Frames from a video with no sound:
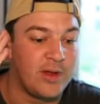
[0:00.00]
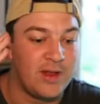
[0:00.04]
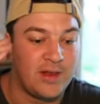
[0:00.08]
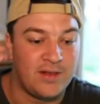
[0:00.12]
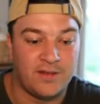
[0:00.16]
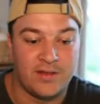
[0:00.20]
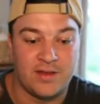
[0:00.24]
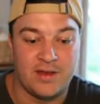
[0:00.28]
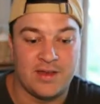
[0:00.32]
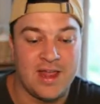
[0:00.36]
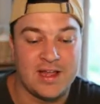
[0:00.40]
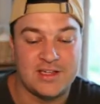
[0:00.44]
And the
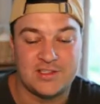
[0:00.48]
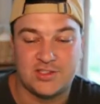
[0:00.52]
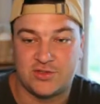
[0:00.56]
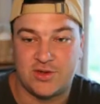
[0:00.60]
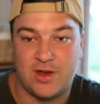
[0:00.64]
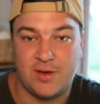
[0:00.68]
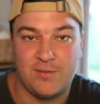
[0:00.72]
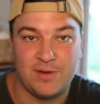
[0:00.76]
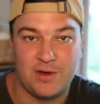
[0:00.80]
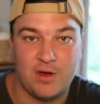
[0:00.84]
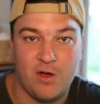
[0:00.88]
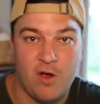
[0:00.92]
next trade
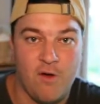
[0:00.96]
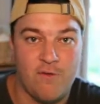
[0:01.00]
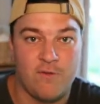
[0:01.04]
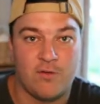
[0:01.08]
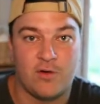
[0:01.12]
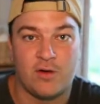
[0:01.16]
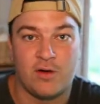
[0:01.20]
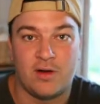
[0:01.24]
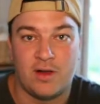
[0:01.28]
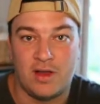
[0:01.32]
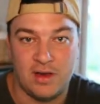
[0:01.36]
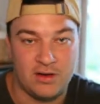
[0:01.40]
we go over,
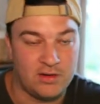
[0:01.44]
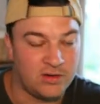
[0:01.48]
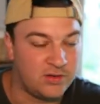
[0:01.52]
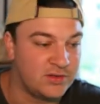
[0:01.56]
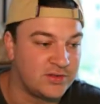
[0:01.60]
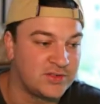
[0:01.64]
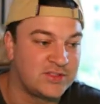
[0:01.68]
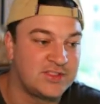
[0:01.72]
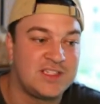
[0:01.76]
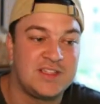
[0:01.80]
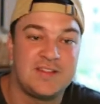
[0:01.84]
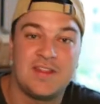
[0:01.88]
you'll
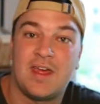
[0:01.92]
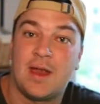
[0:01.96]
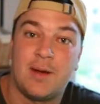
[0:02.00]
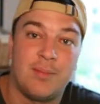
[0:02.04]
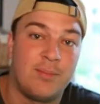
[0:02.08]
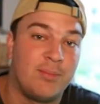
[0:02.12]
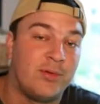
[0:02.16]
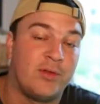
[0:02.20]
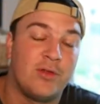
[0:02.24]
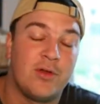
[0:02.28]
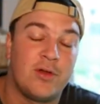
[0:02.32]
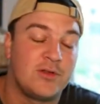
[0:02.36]
see that it
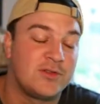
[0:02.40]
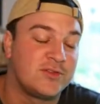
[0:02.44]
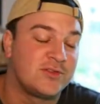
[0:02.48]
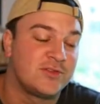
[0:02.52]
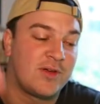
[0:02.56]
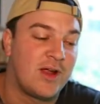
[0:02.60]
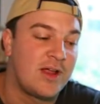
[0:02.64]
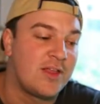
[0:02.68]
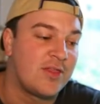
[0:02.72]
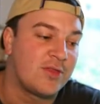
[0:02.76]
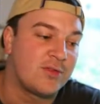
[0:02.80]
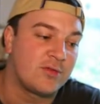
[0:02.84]
blows
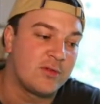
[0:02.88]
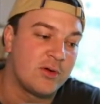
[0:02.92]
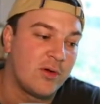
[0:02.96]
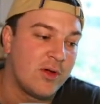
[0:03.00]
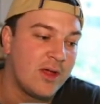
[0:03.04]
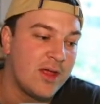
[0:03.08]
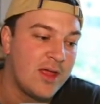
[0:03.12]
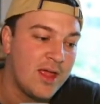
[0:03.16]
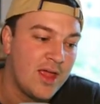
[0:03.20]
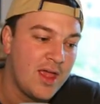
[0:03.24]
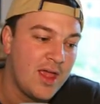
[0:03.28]
right through it.